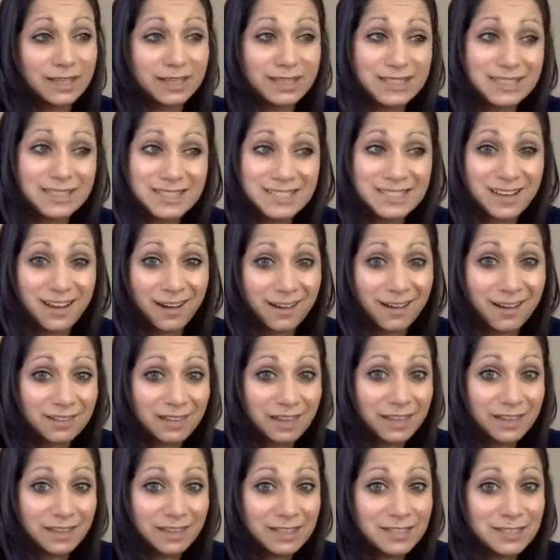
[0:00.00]
it's not
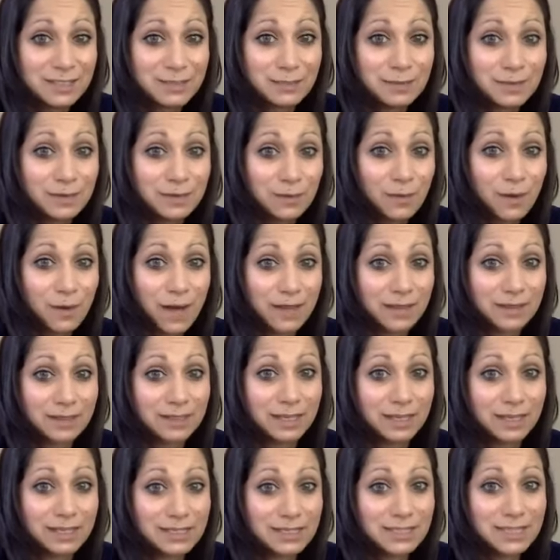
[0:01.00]
likely to be
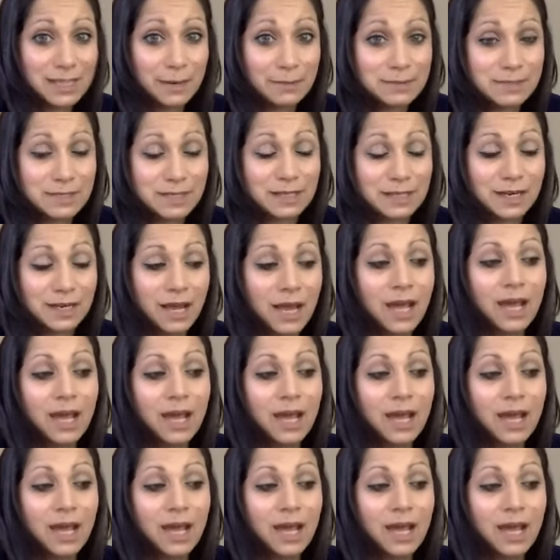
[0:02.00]
widely accepted.